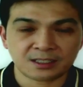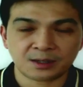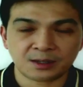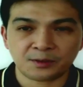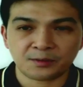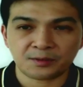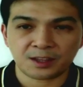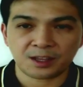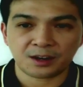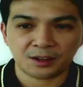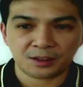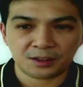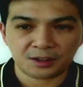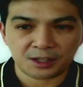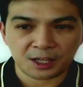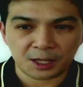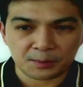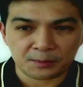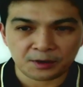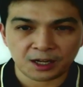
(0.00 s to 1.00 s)
some of the other
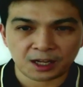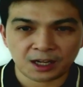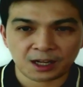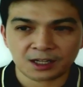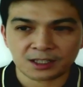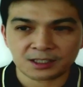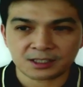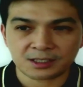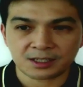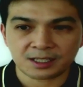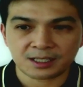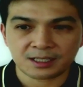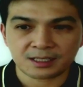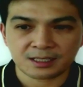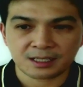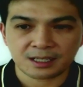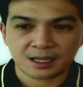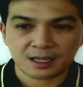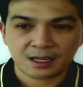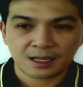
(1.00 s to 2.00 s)
neighboring
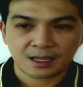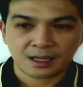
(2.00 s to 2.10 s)
countries.